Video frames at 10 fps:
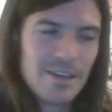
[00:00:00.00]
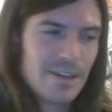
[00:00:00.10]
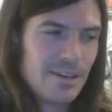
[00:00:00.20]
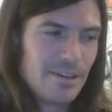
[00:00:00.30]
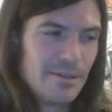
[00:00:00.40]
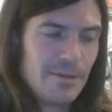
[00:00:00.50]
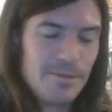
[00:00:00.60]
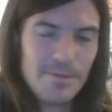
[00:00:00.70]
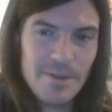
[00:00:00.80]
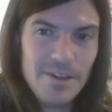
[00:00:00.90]
I mean,
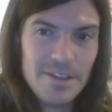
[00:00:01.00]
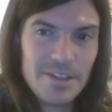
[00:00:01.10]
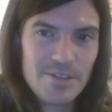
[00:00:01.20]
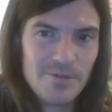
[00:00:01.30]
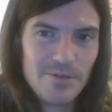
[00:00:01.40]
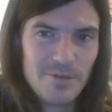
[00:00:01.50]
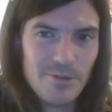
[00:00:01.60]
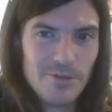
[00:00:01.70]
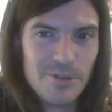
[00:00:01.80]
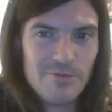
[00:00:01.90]
yeah, that's all there
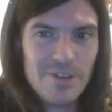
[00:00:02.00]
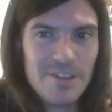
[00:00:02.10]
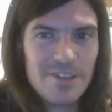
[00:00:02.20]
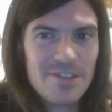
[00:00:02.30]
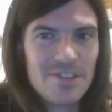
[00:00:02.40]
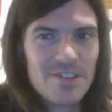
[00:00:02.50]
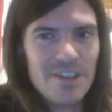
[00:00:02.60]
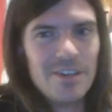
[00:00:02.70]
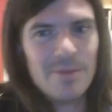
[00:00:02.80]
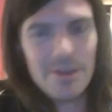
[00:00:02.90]
really is to say
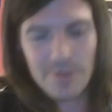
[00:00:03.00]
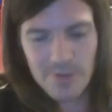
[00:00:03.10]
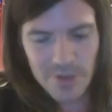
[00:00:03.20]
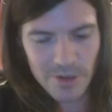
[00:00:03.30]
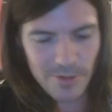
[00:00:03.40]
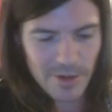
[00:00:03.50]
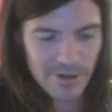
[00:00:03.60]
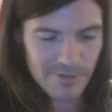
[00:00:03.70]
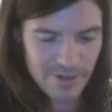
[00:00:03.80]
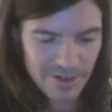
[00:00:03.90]
about Utopia,
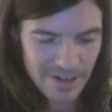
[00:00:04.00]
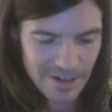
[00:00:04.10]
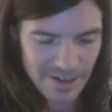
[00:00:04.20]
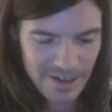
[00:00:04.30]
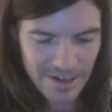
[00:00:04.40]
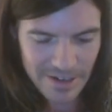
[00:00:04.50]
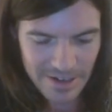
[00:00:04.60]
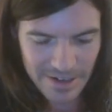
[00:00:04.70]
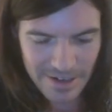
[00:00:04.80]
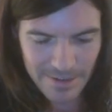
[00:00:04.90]
really.
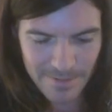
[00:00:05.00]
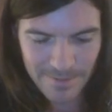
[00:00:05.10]
Um,